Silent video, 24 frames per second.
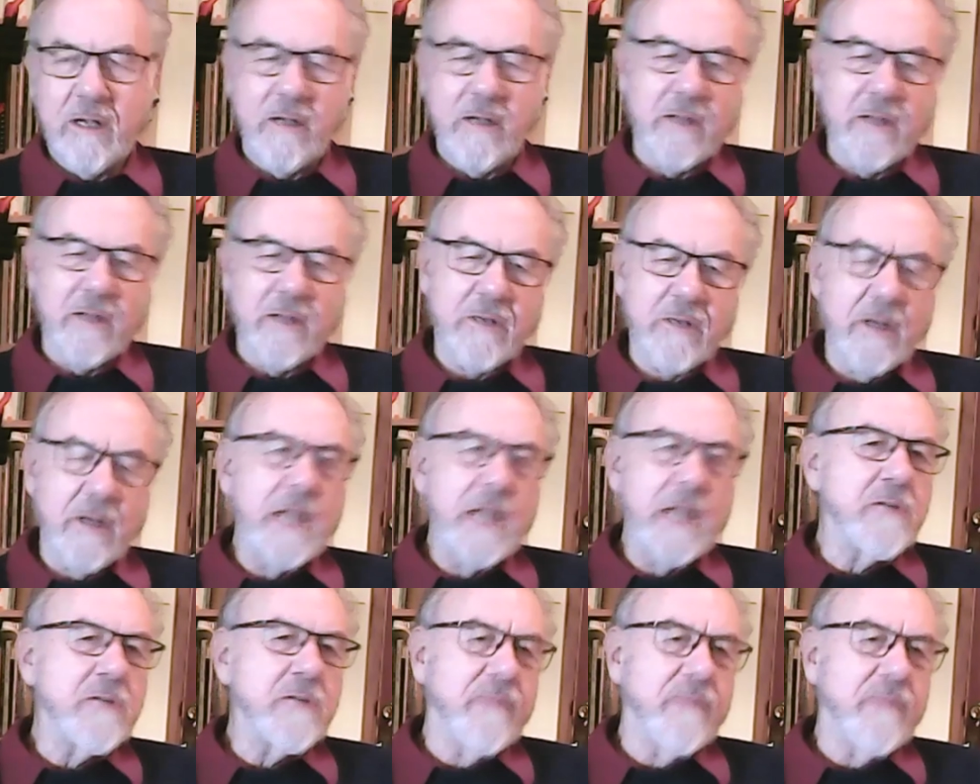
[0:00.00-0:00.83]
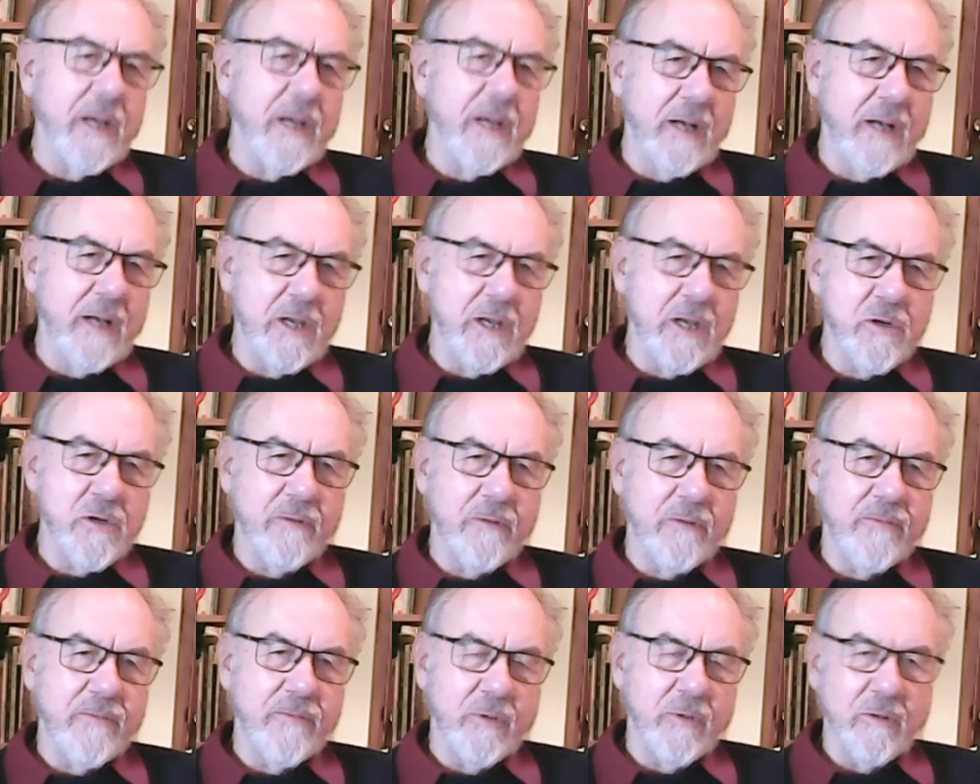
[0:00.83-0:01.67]
as a Nature
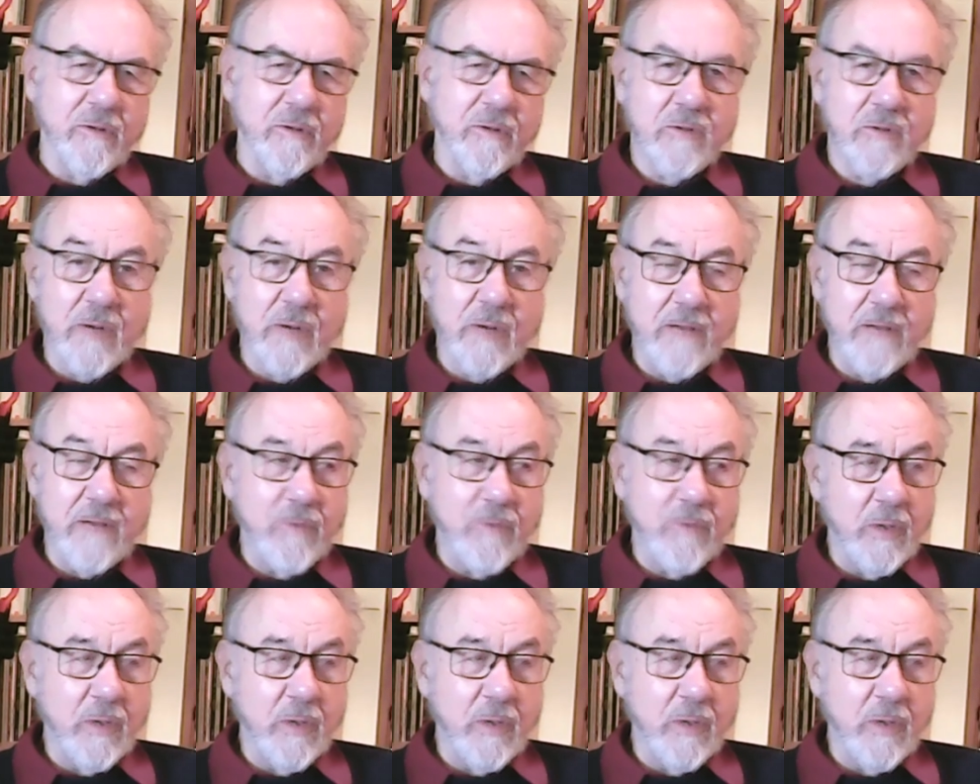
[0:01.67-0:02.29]
Foundation for 24